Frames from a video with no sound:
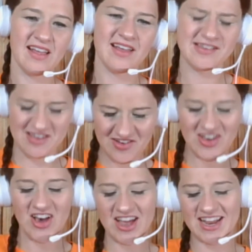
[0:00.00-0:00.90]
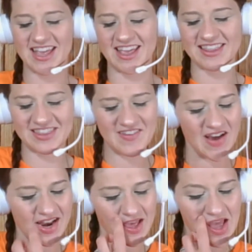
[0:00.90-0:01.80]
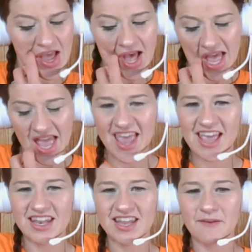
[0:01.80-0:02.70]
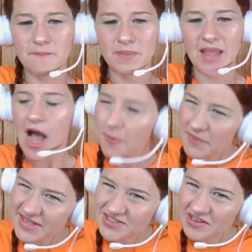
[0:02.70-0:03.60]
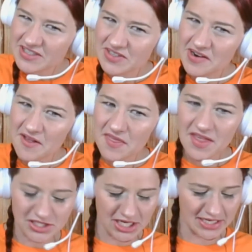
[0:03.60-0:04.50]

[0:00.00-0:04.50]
You got it. You got it. And how many stars are on the Chinese